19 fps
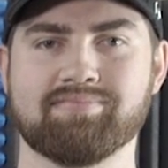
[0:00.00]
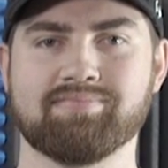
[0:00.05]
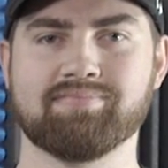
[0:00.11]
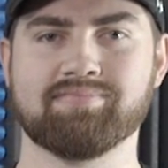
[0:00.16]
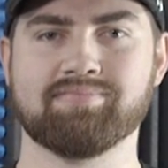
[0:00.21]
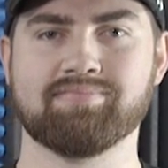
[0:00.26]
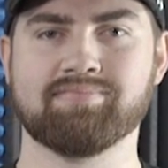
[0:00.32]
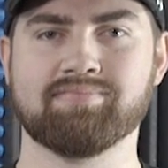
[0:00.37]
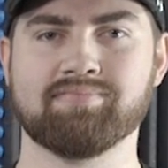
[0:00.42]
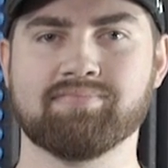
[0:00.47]

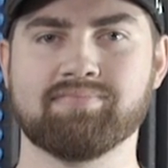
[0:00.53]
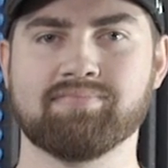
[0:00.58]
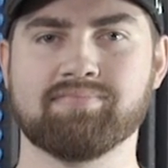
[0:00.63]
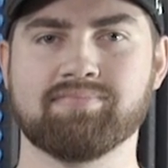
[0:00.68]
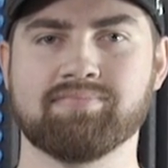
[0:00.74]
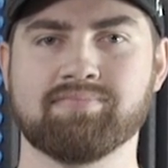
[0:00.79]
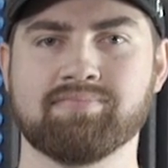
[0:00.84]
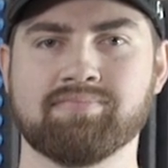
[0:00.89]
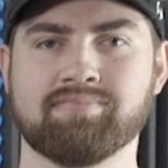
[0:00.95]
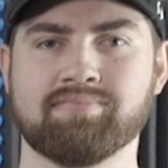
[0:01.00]

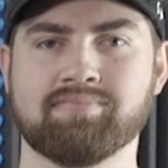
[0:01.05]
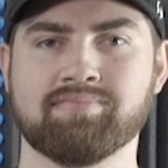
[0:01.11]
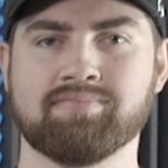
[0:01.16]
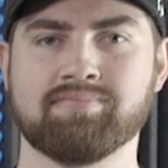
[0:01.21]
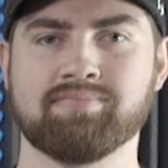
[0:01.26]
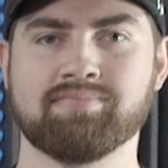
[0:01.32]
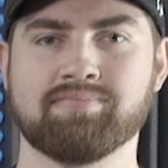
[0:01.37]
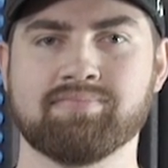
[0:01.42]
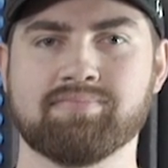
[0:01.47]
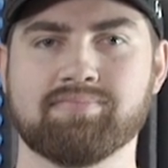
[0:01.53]

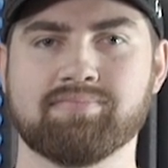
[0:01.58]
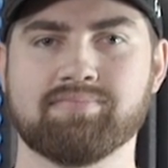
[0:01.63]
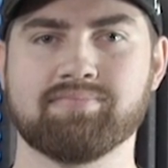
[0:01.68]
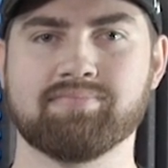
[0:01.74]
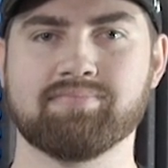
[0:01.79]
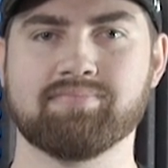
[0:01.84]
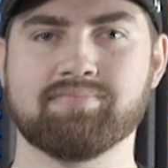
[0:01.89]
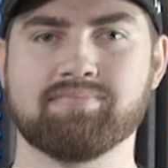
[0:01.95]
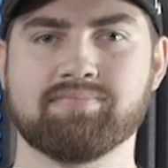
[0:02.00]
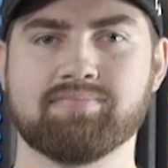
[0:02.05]

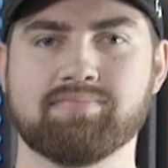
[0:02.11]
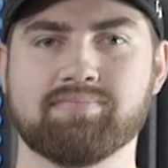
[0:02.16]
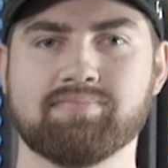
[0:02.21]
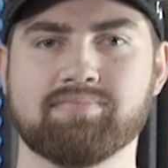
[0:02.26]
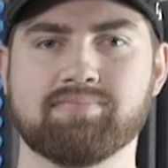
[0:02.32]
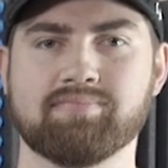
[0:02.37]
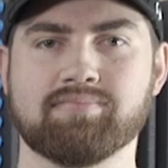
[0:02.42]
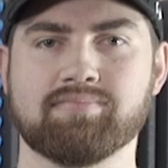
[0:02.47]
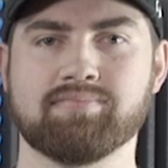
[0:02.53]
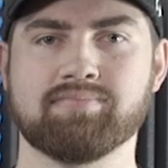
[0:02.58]

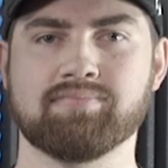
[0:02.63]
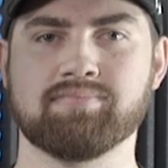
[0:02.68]
No words are spoken by the person on screen.